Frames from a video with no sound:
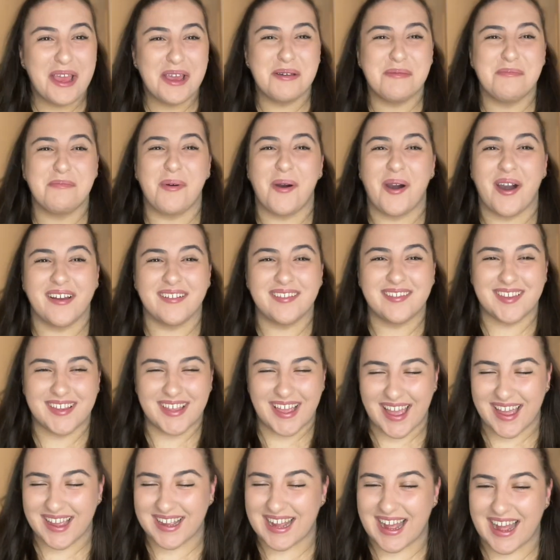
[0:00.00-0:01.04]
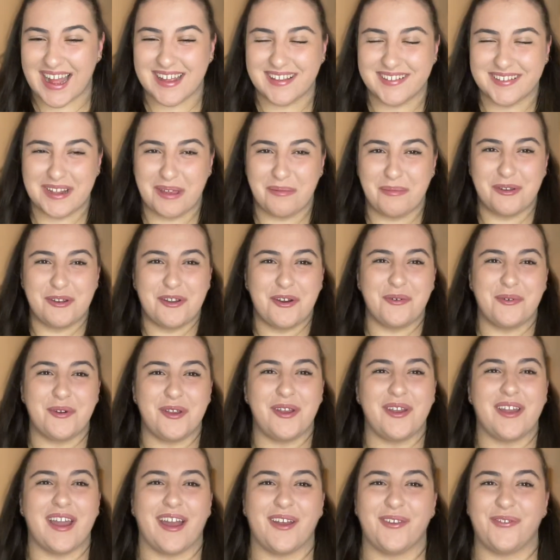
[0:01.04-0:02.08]
But yeah, guys, let me know what
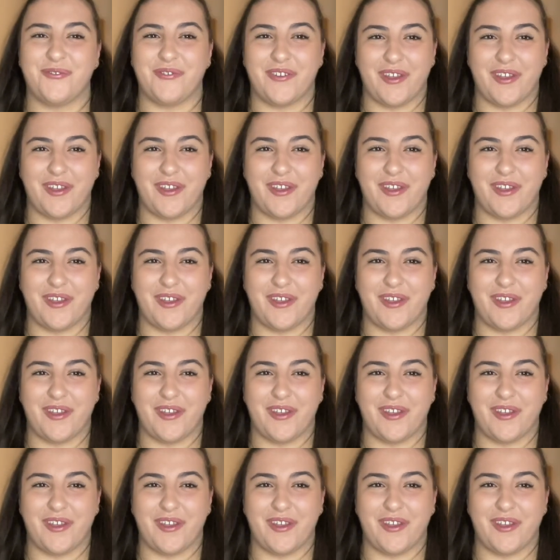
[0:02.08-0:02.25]
you guys